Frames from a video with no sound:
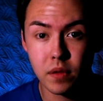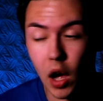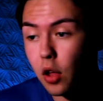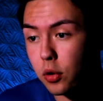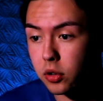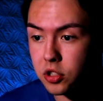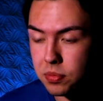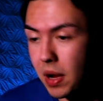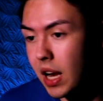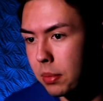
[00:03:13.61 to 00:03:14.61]
Others,
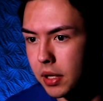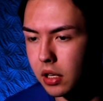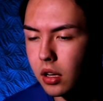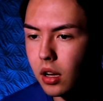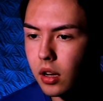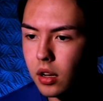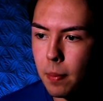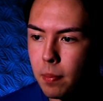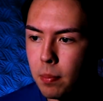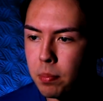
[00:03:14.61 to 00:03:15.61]
maybe.
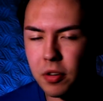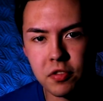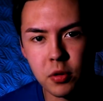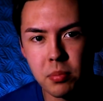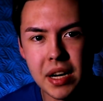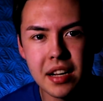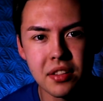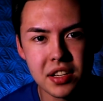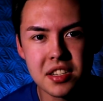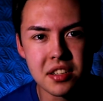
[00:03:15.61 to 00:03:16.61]
But for me,
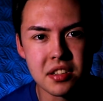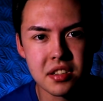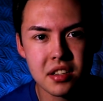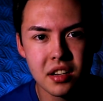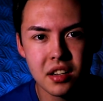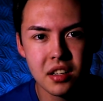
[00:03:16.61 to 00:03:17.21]
this is